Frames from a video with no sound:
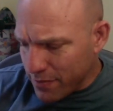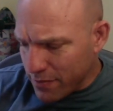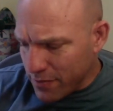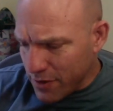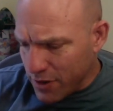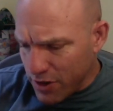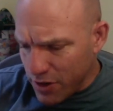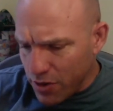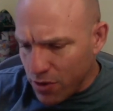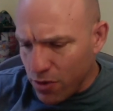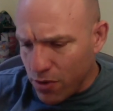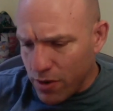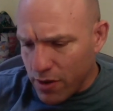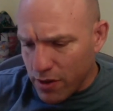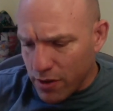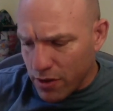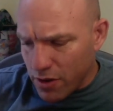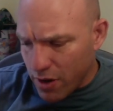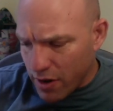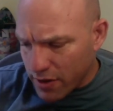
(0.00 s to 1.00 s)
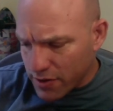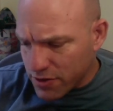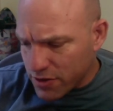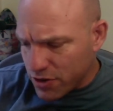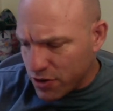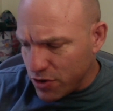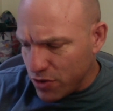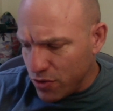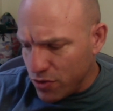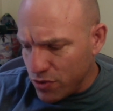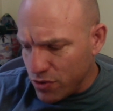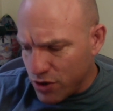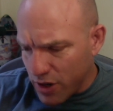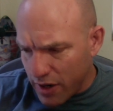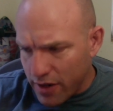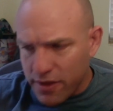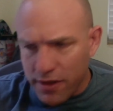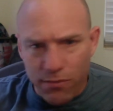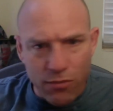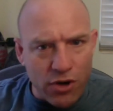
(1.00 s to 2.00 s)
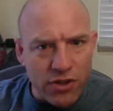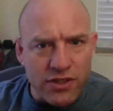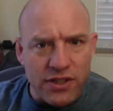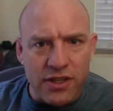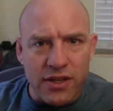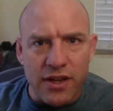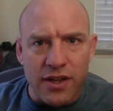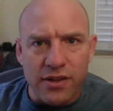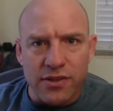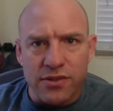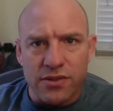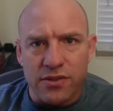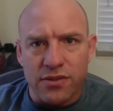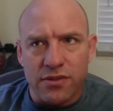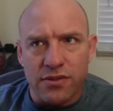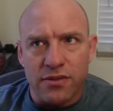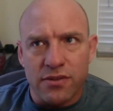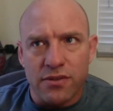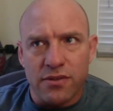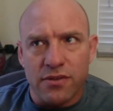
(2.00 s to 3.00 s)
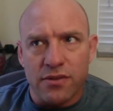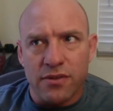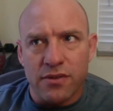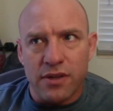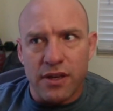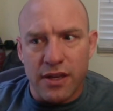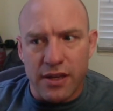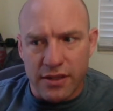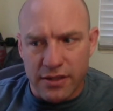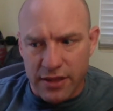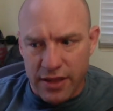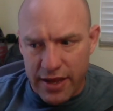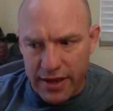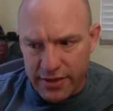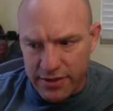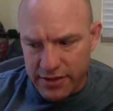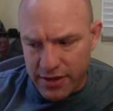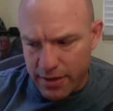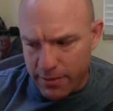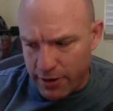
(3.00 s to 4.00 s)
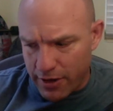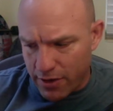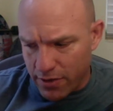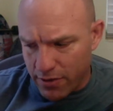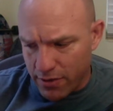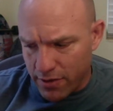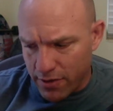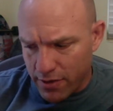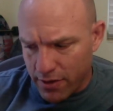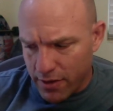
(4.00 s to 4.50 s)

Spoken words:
Liu lost to Jonathan Martinez his last time out.